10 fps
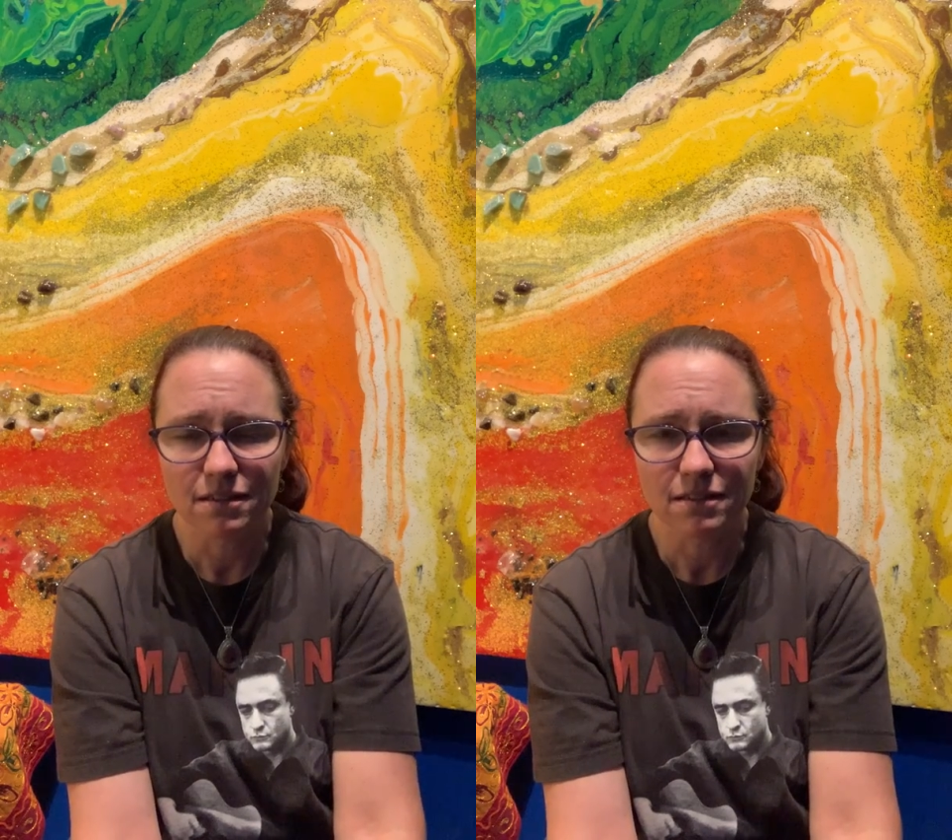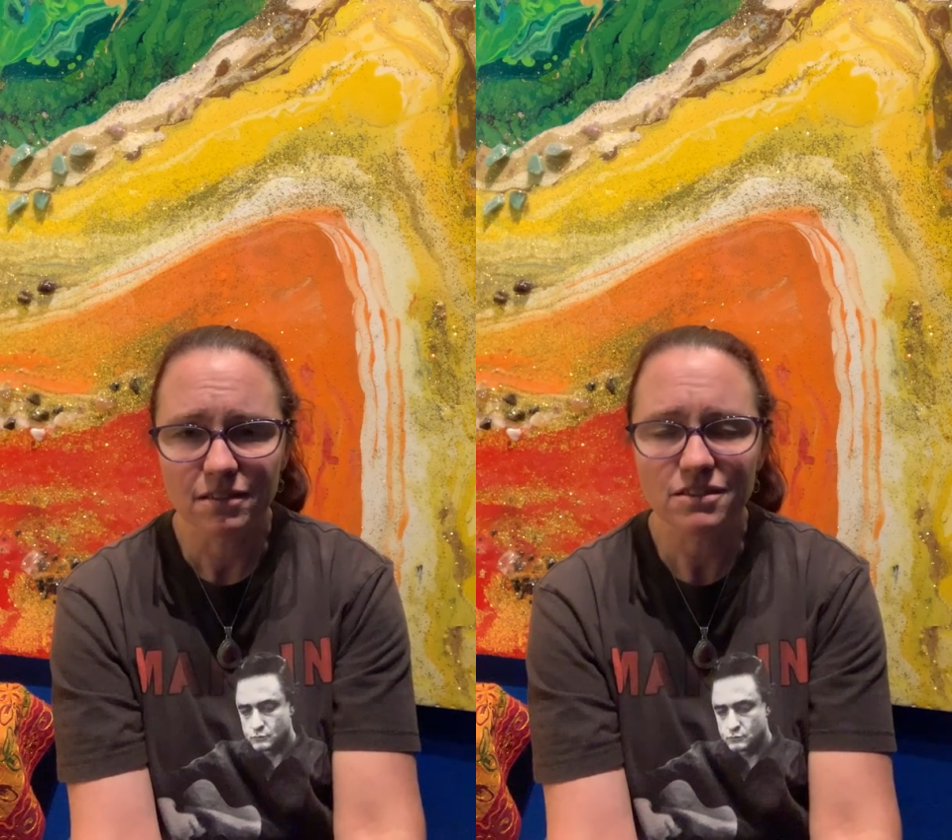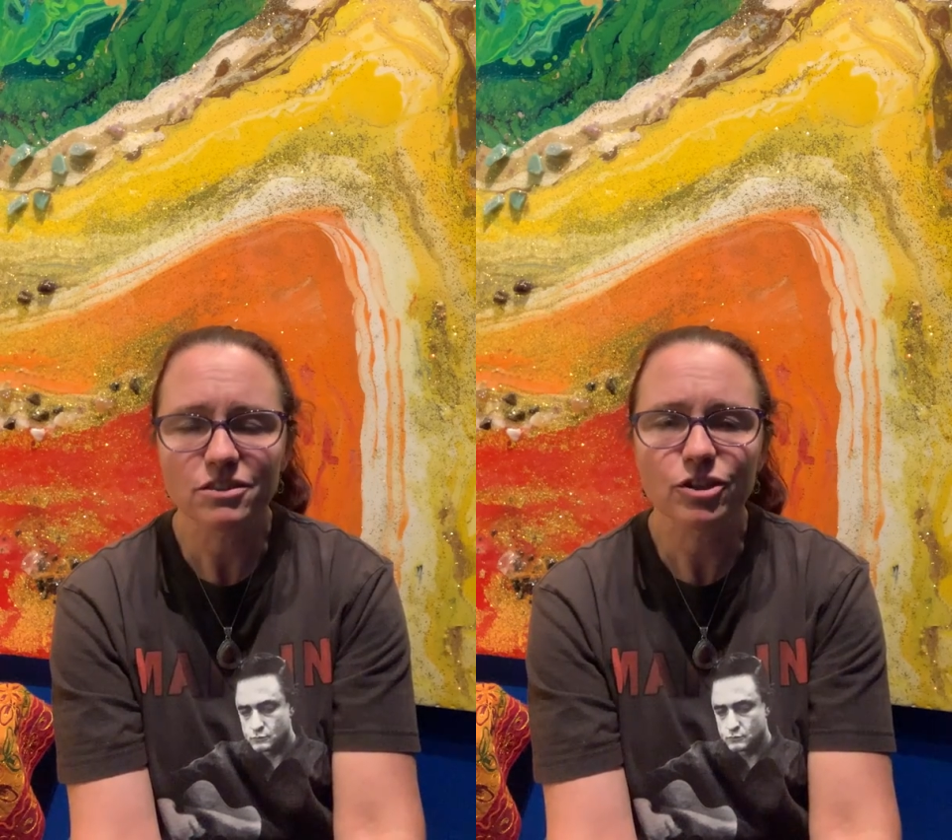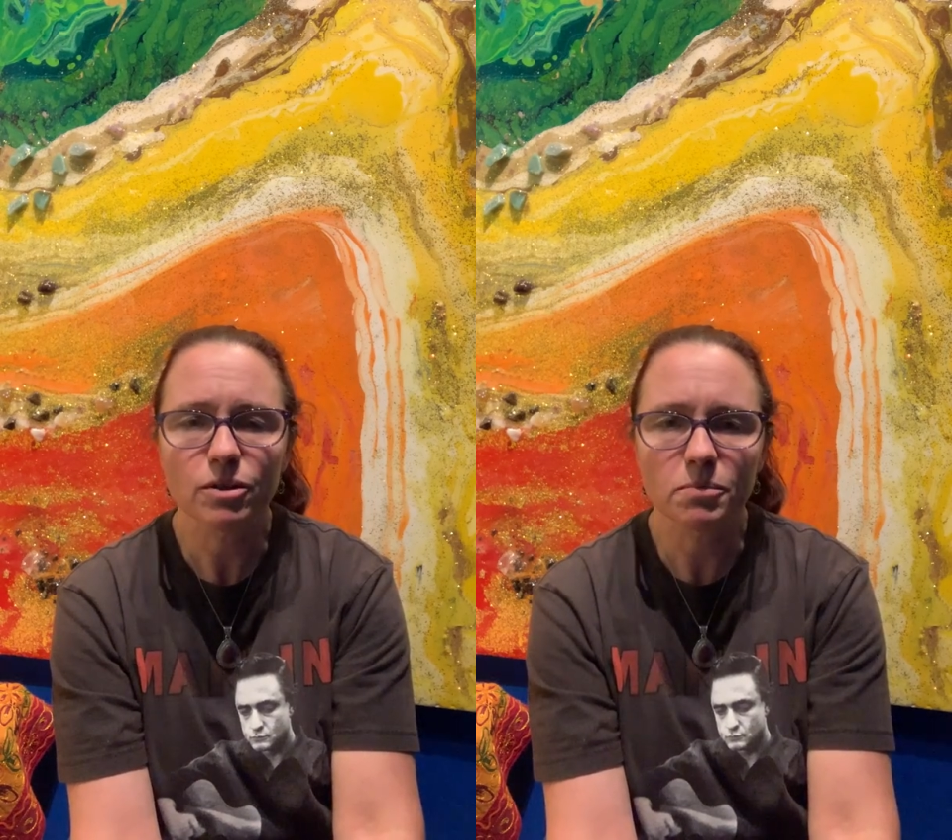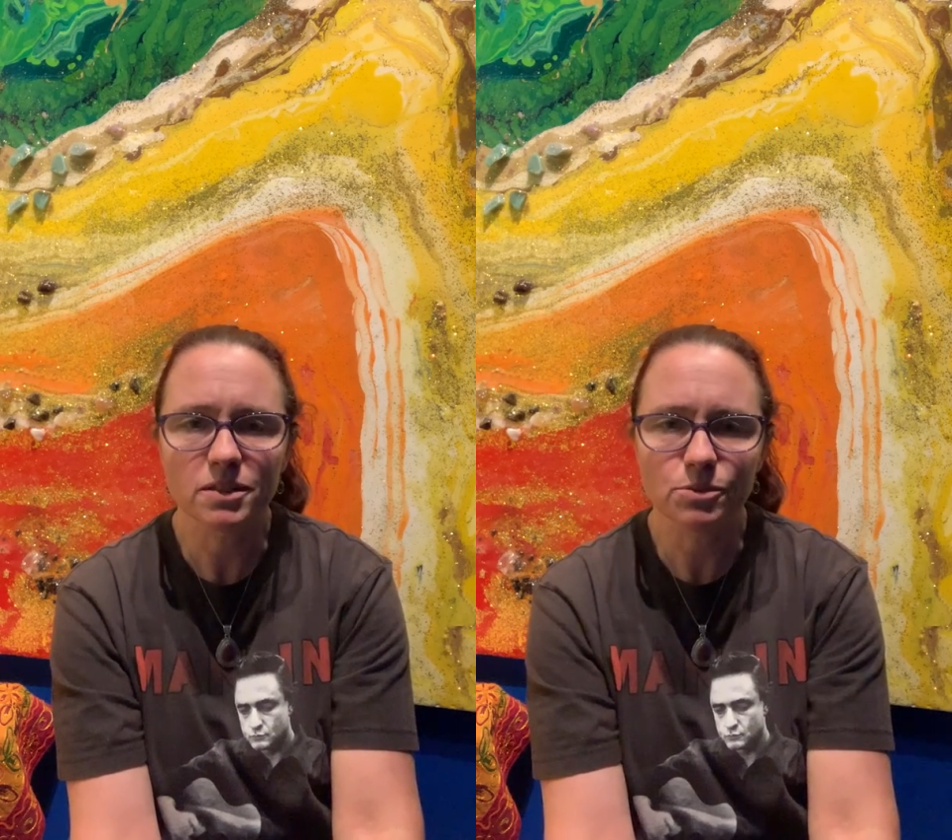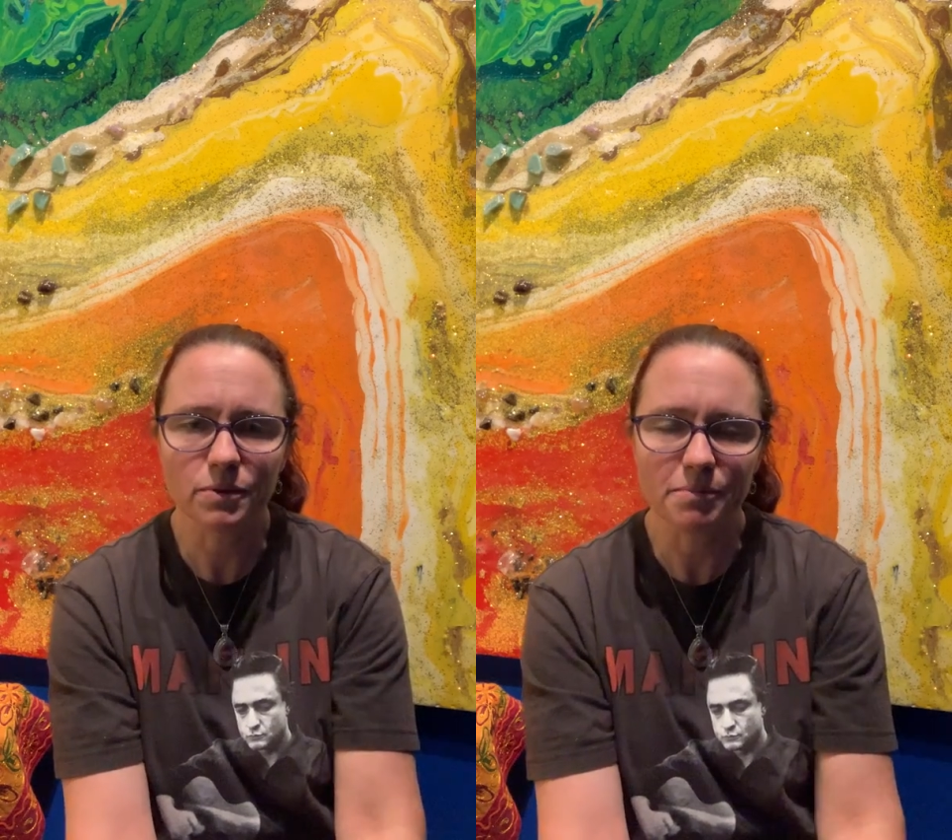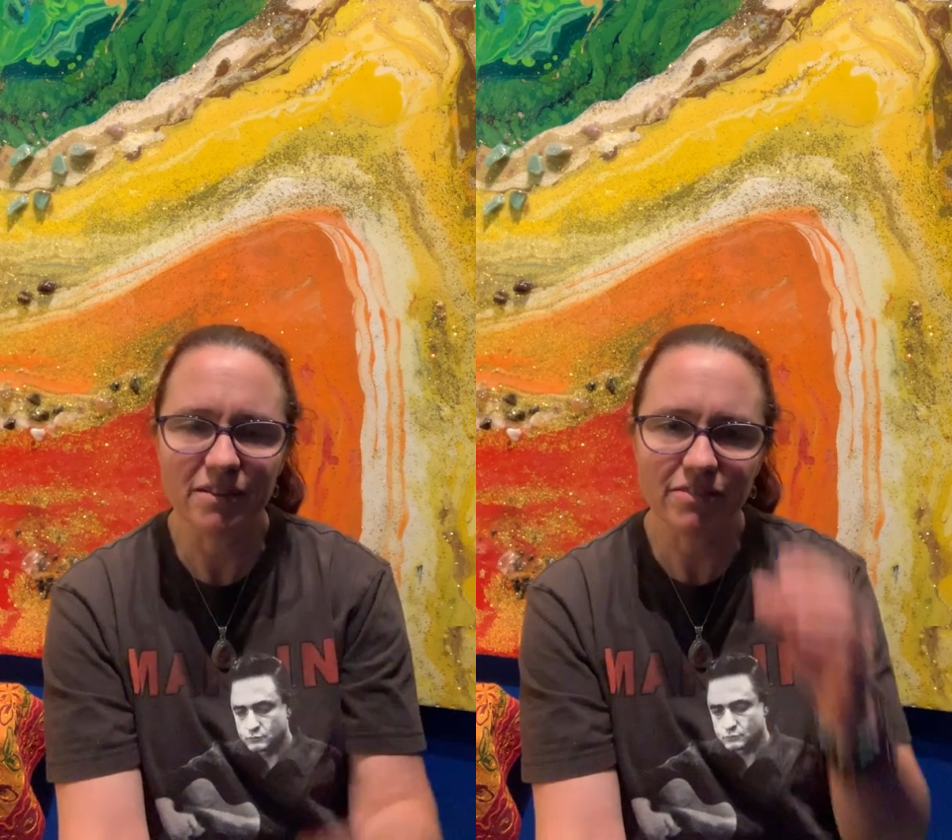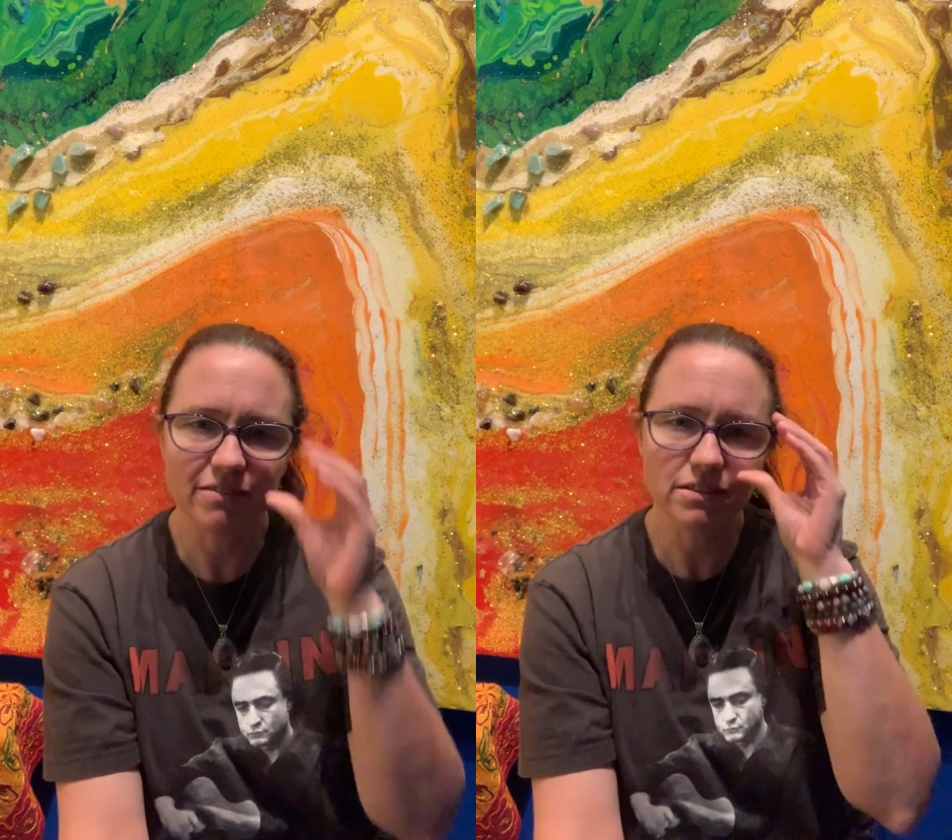There's a term, it's one of my
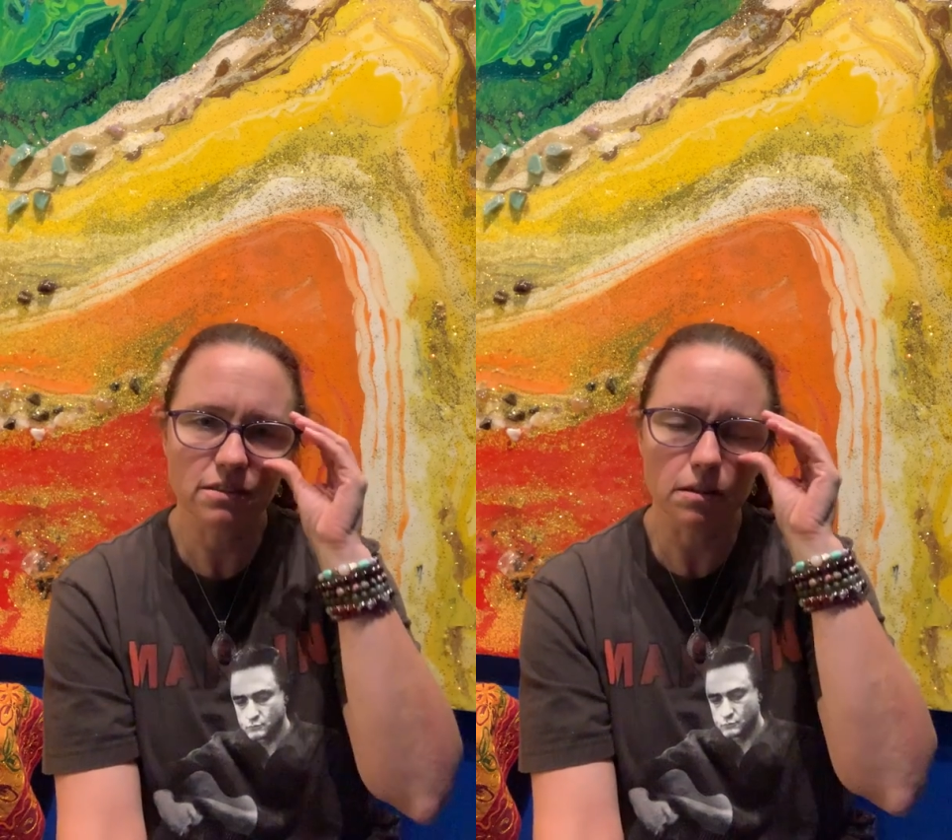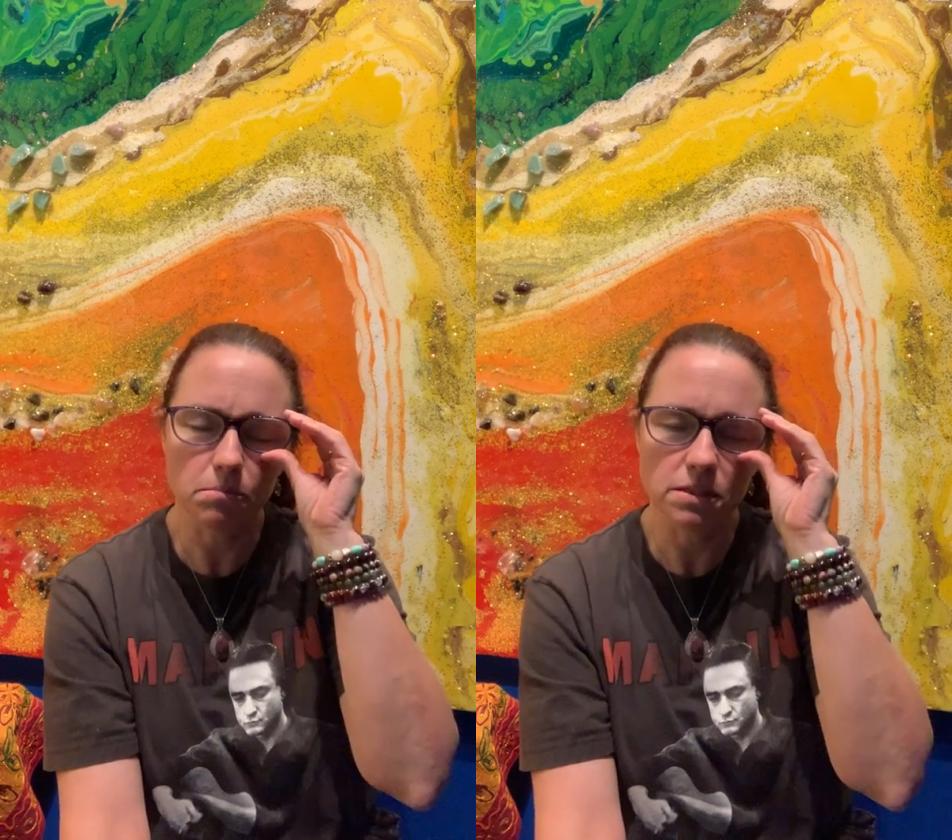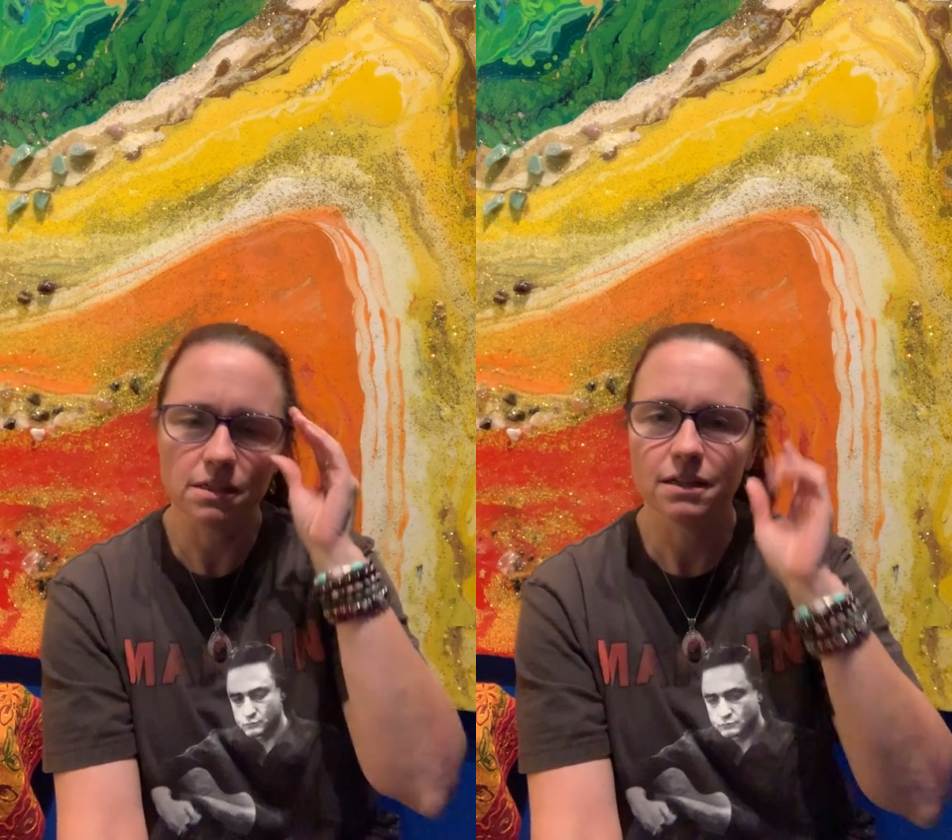favorite terms.